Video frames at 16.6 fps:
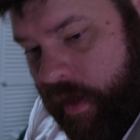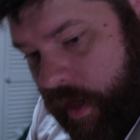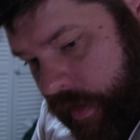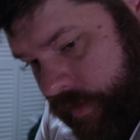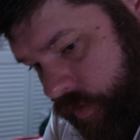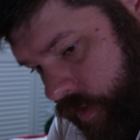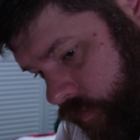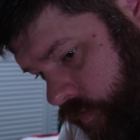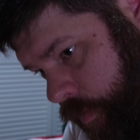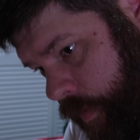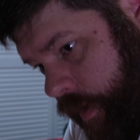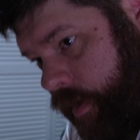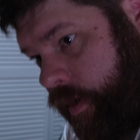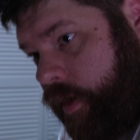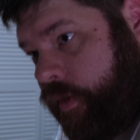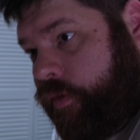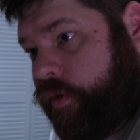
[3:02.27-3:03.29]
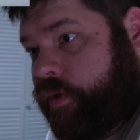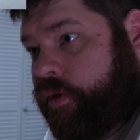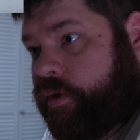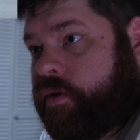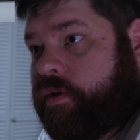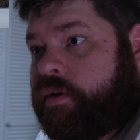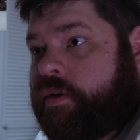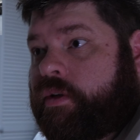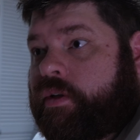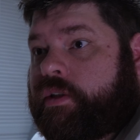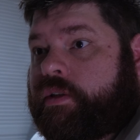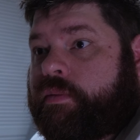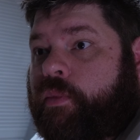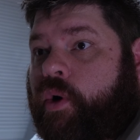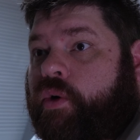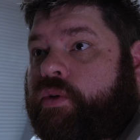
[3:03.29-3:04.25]
I was looking for my other
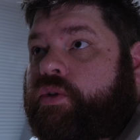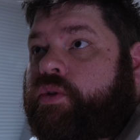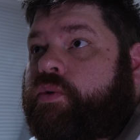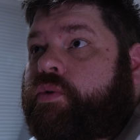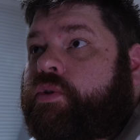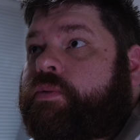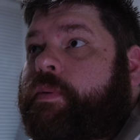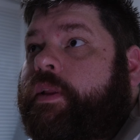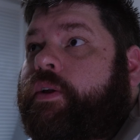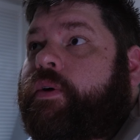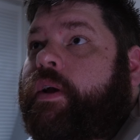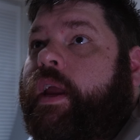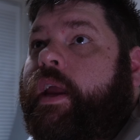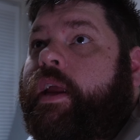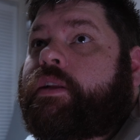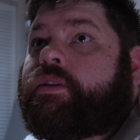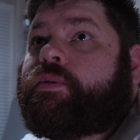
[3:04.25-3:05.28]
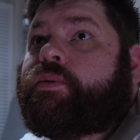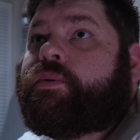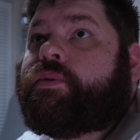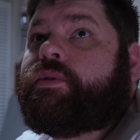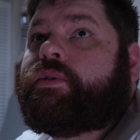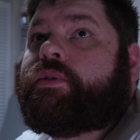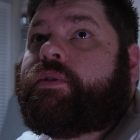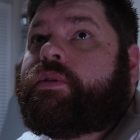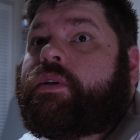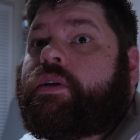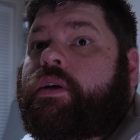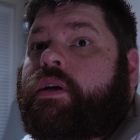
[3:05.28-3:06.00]
small tools, my little hand tools,